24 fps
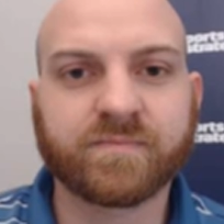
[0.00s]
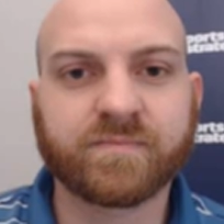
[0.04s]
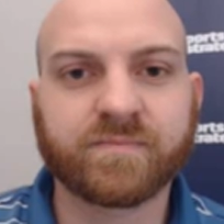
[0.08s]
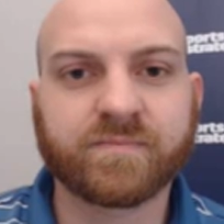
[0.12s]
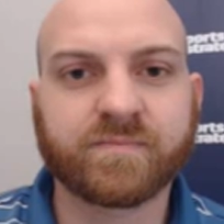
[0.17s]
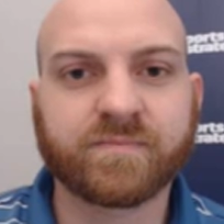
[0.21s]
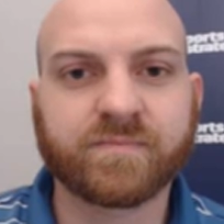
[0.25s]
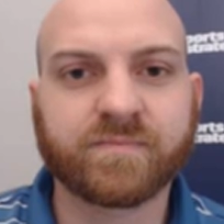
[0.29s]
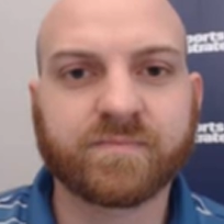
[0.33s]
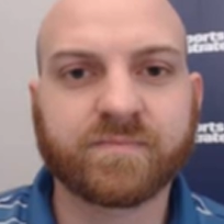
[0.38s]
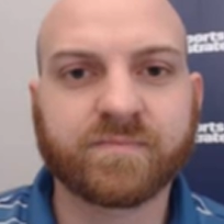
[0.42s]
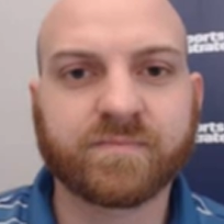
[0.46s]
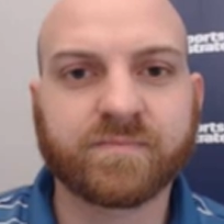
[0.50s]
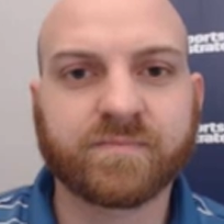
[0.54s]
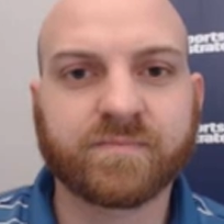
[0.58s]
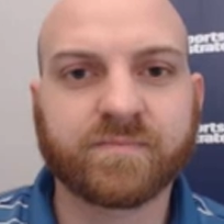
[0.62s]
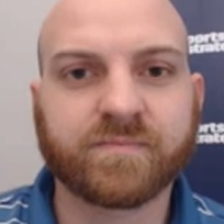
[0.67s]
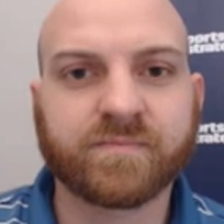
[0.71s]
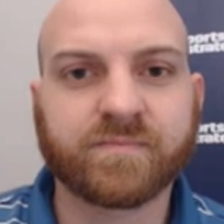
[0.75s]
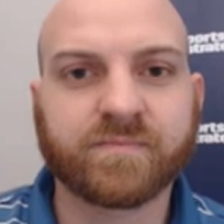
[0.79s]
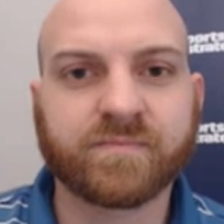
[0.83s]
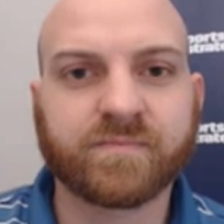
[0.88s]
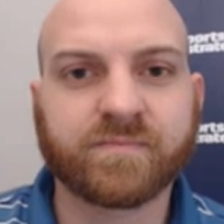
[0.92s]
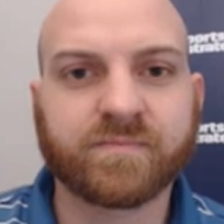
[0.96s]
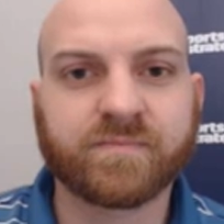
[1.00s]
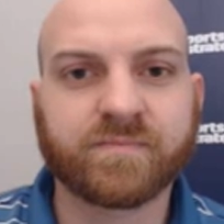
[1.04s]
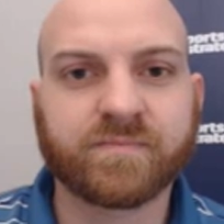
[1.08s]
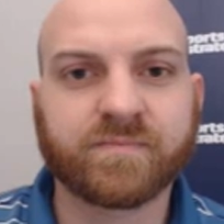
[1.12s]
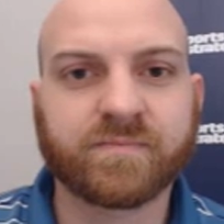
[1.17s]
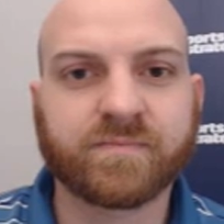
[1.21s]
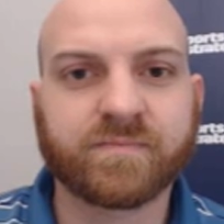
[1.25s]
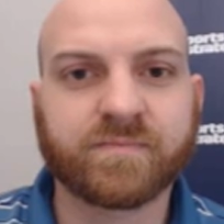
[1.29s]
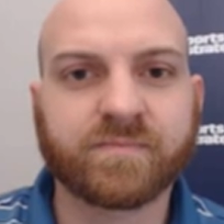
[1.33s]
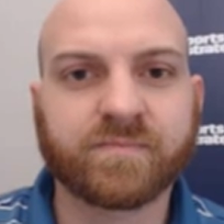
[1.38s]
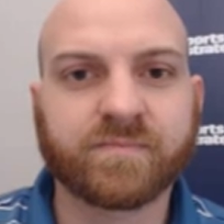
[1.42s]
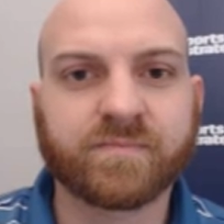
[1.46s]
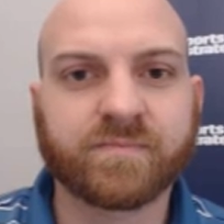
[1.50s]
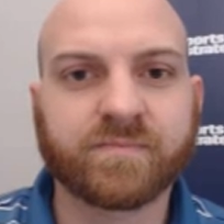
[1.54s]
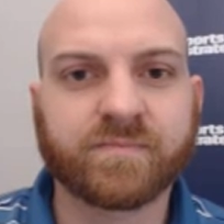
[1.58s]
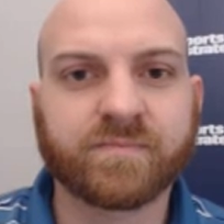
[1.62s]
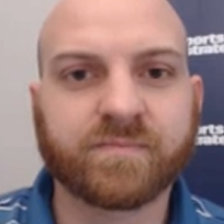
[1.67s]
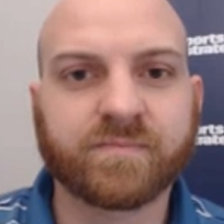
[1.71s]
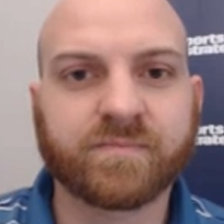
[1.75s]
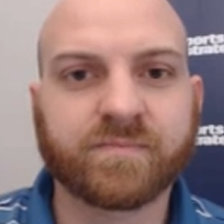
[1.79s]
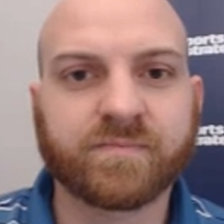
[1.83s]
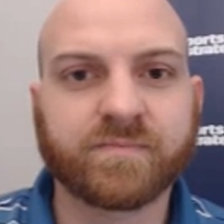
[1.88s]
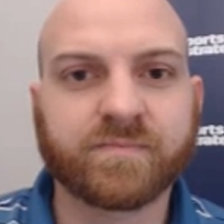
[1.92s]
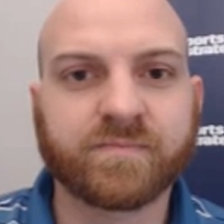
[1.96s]

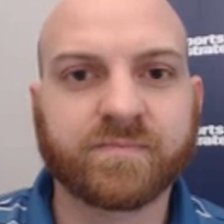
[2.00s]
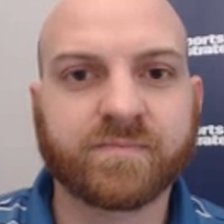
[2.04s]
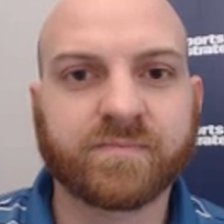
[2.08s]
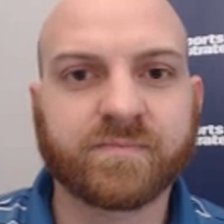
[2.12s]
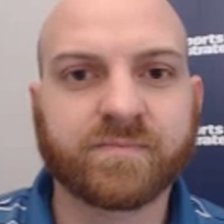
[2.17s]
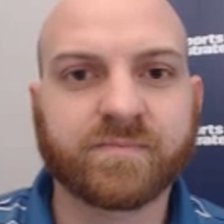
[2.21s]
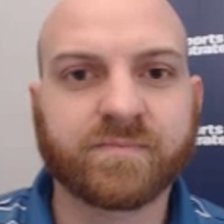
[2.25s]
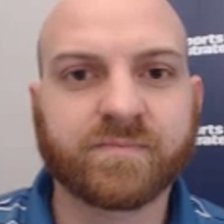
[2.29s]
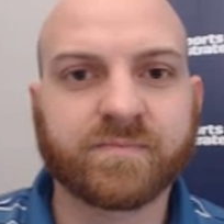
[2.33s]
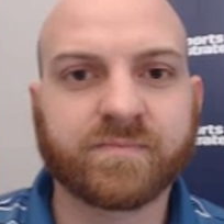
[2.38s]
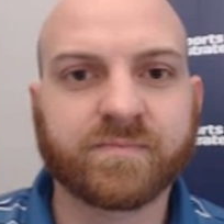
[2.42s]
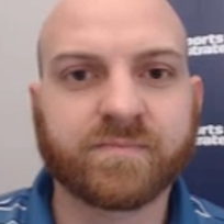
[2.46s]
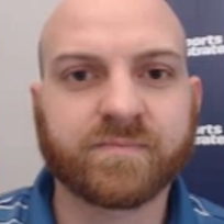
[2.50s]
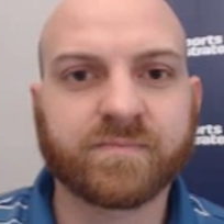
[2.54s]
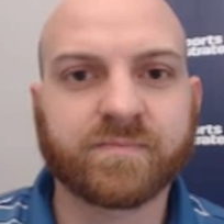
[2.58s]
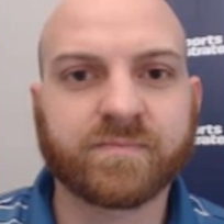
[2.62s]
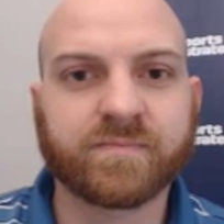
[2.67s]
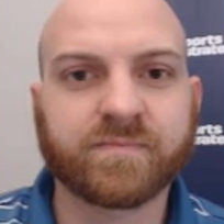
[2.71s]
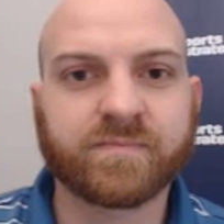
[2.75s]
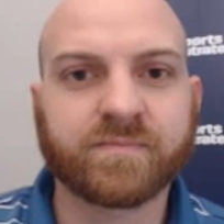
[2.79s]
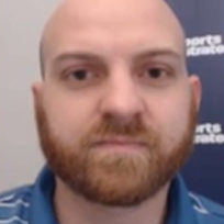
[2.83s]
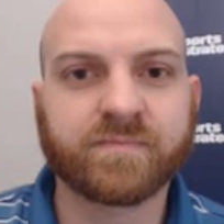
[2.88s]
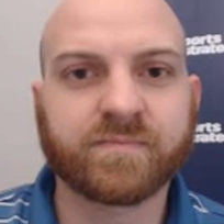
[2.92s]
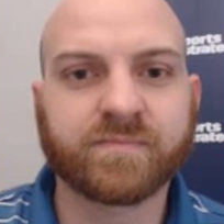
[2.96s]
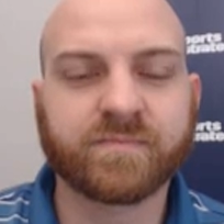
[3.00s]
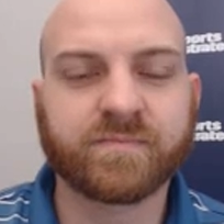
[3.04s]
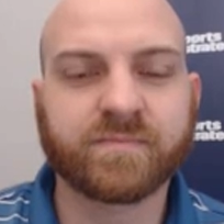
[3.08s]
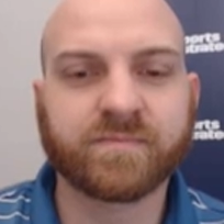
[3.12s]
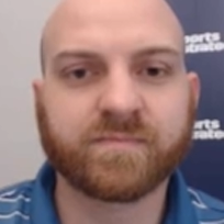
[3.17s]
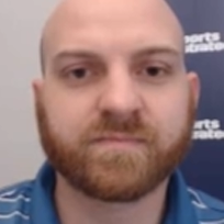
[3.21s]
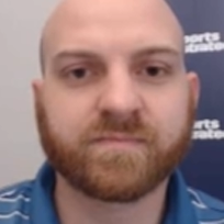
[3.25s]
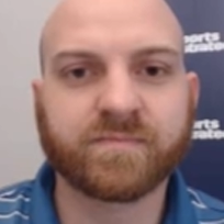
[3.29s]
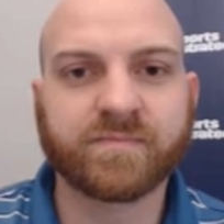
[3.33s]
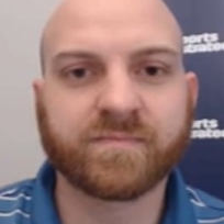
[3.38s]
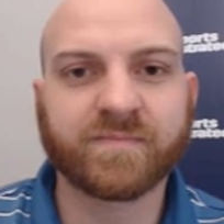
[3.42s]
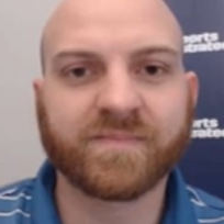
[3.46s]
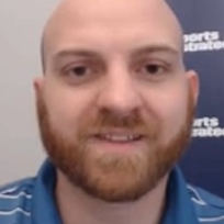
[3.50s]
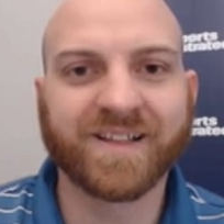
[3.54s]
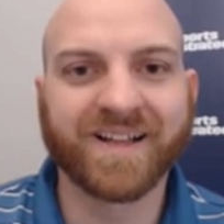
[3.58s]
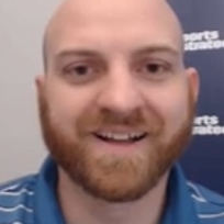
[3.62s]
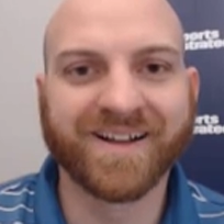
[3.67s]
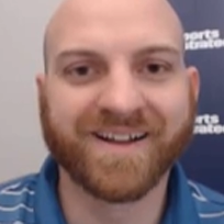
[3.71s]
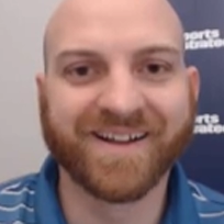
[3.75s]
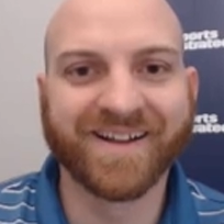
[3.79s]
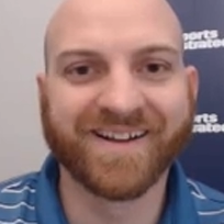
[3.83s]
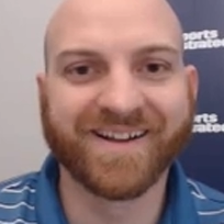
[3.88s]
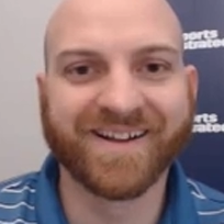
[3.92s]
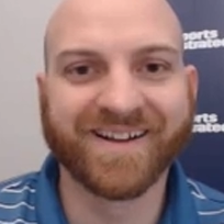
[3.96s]

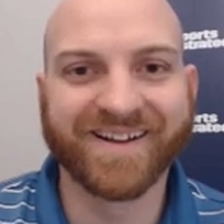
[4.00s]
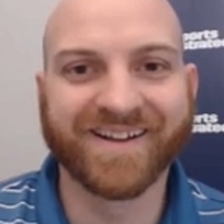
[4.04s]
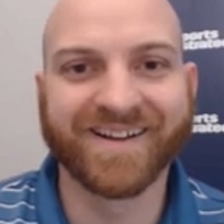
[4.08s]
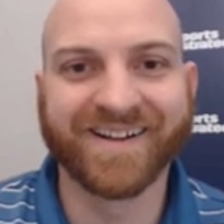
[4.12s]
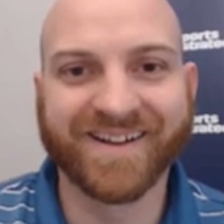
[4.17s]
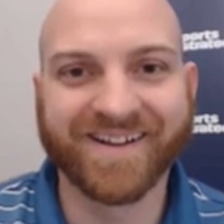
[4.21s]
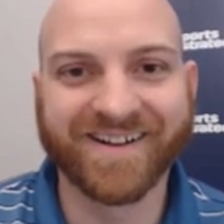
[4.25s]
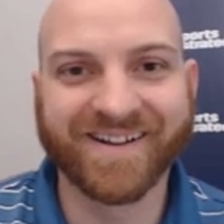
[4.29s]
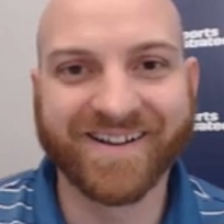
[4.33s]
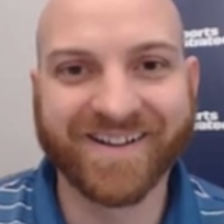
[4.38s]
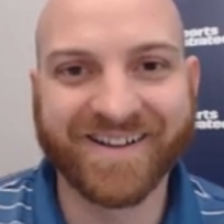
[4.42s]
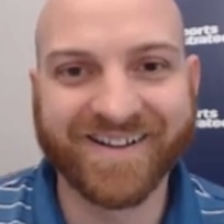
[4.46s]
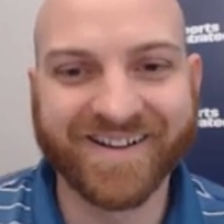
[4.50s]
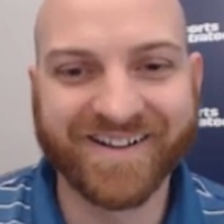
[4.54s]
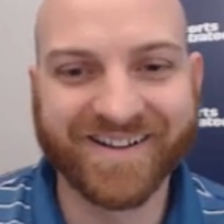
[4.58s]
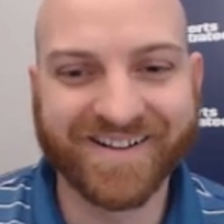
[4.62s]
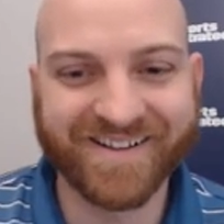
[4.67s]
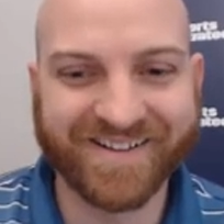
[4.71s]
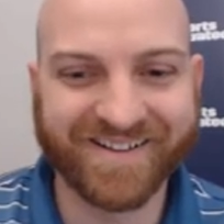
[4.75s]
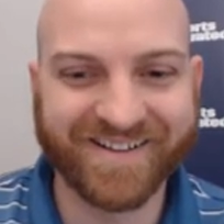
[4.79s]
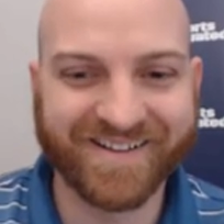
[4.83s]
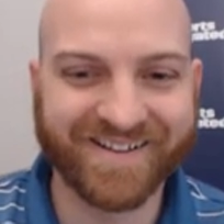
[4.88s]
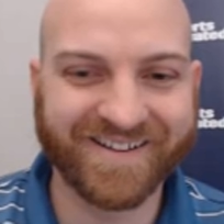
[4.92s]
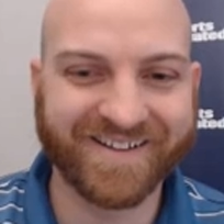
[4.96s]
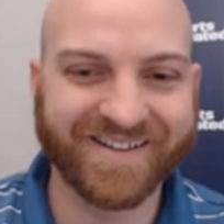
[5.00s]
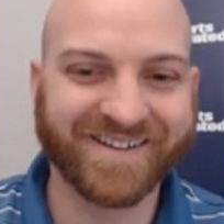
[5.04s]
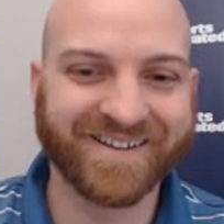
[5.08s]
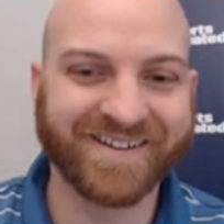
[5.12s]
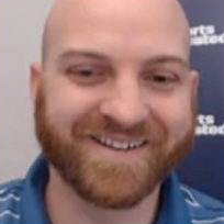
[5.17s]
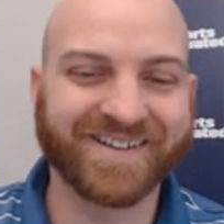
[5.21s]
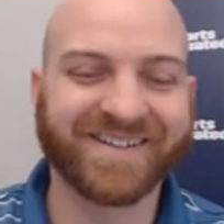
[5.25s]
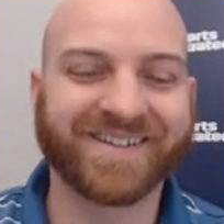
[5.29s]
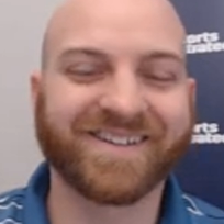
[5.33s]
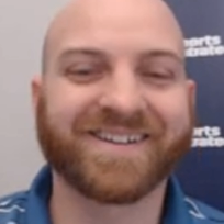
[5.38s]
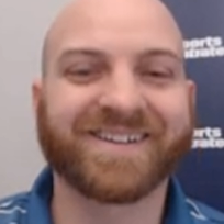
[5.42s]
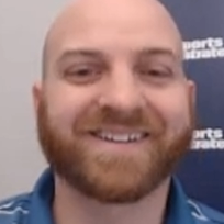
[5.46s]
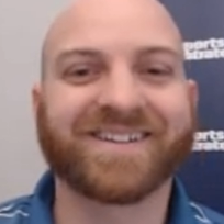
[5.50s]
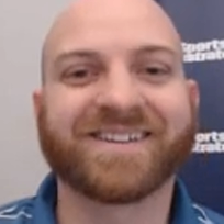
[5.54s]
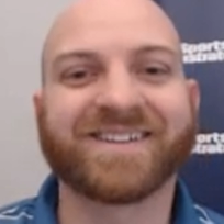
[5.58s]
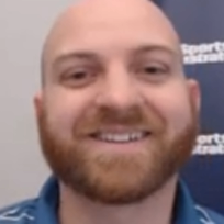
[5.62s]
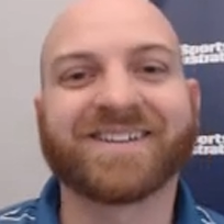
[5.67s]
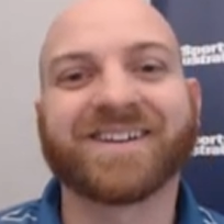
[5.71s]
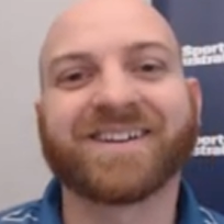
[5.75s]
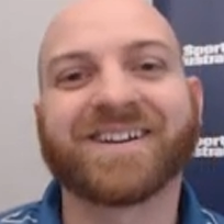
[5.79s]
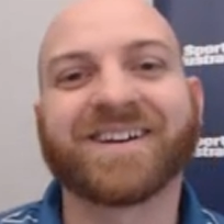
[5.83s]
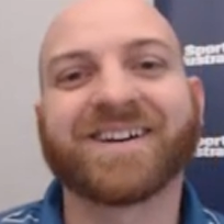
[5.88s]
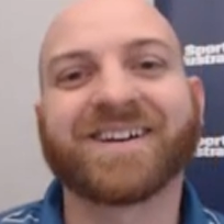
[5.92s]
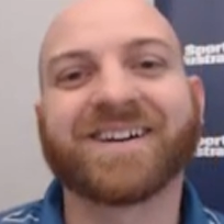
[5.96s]

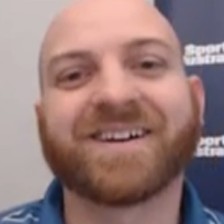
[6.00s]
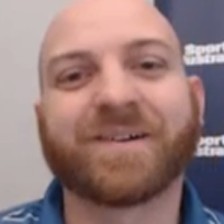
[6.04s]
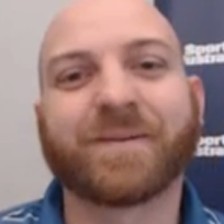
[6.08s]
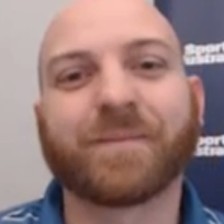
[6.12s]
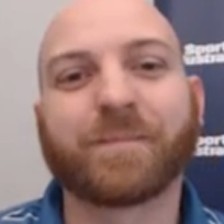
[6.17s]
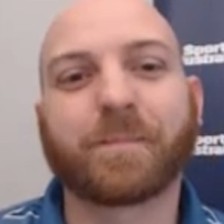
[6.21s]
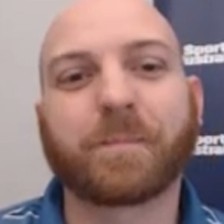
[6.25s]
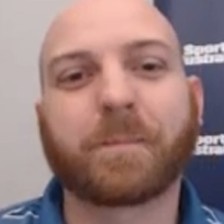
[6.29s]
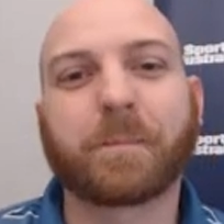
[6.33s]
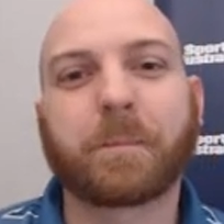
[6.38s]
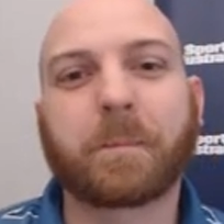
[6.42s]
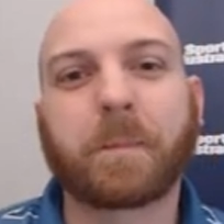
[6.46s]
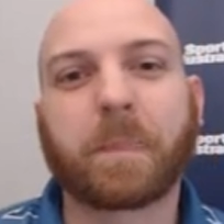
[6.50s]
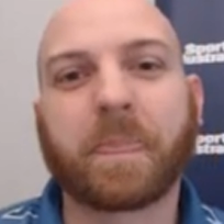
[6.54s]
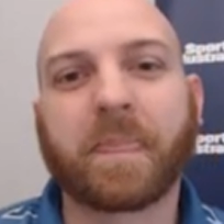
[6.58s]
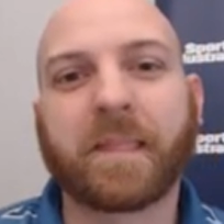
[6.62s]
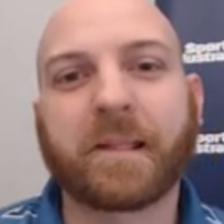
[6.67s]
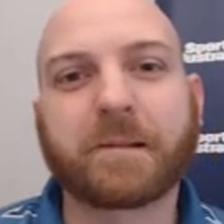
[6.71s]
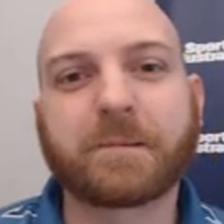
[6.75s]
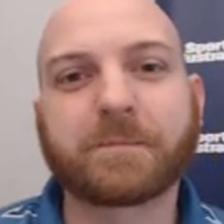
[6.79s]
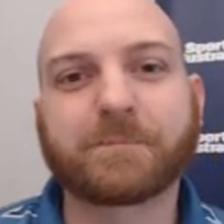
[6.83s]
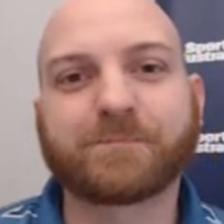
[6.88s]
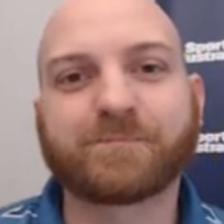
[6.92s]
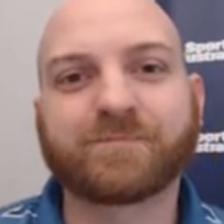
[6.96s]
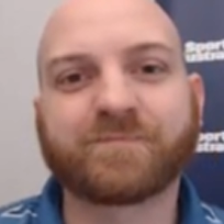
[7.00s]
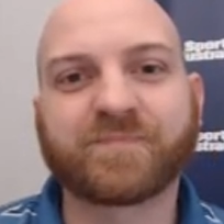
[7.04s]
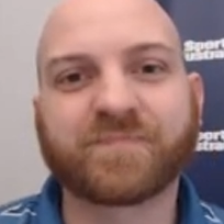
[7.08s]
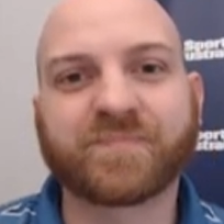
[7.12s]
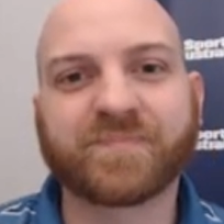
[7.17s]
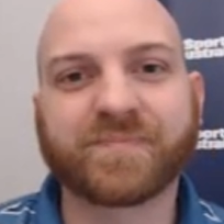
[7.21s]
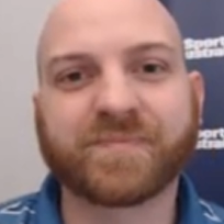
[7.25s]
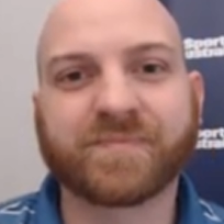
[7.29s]
This person isn't speaking.